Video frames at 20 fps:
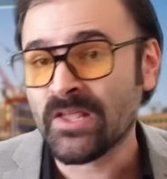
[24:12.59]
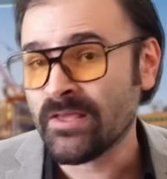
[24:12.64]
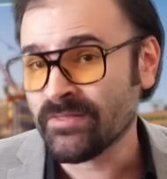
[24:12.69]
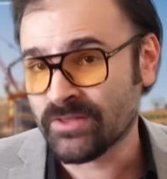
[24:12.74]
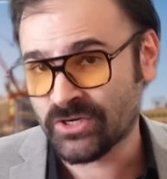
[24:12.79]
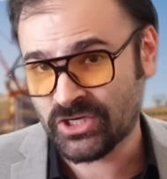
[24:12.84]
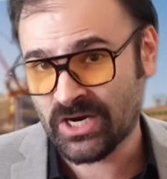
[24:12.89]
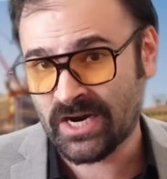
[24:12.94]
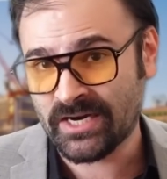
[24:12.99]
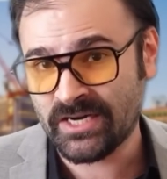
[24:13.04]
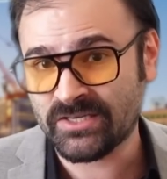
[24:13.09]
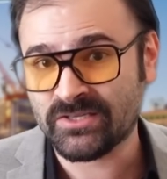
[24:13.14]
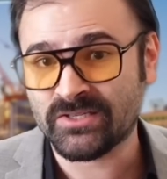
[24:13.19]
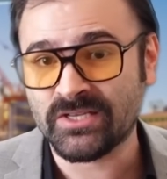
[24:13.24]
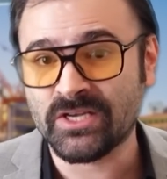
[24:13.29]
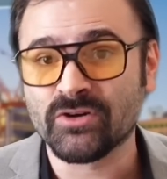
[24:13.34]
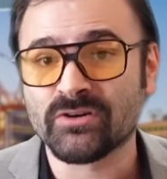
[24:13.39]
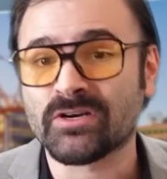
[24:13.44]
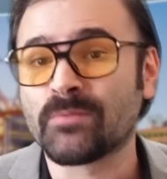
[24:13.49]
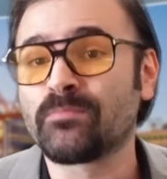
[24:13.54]
The Chinese
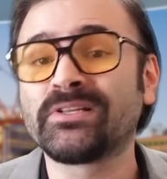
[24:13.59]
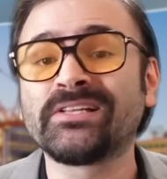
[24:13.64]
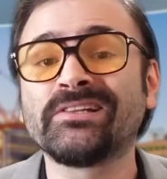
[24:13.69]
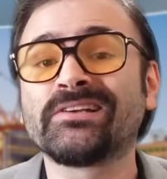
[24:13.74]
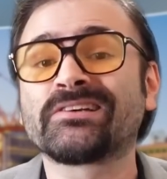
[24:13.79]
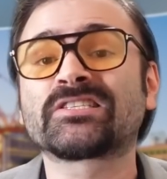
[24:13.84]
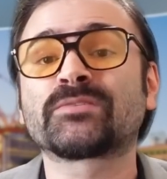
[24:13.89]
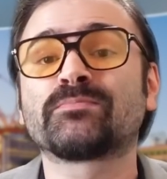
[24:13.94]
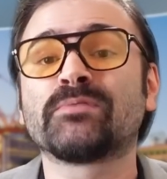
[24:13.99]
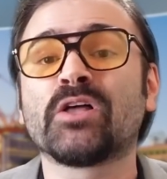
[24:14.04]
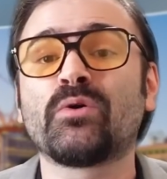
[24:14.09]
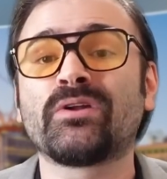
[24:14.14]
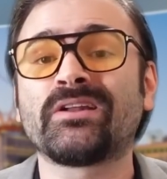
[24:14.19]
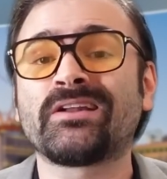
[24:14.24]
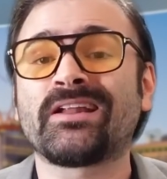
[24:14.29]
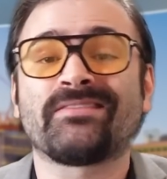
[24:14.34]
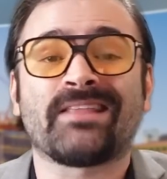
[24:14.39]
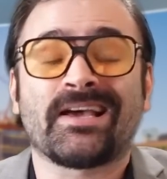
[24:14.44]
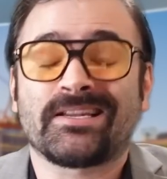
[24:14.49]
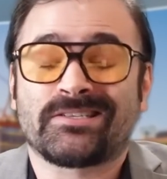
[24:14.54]
theater completely
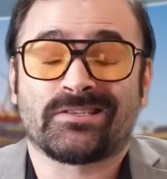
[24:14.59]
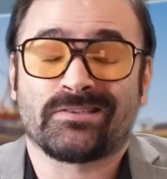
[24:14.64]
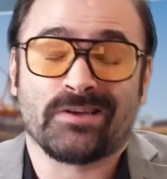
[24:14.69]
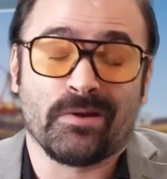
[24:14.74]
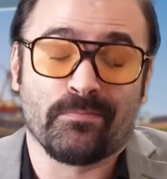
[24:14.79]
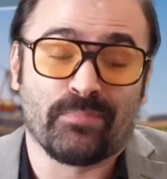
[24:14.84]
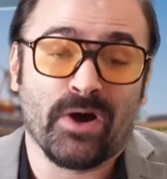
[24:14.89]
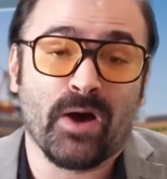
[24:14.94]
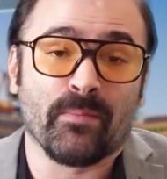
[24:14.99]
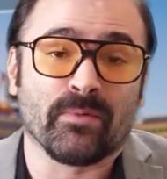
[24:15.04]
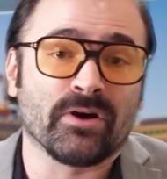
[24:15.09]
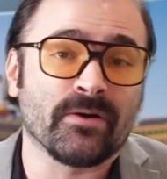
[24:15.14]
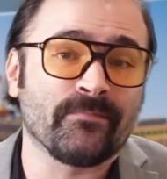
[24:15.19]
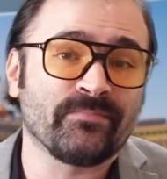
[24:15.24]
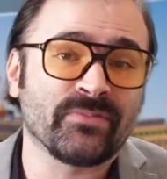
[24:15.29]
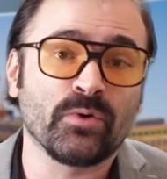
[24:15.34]
exploded, and that's a bummer.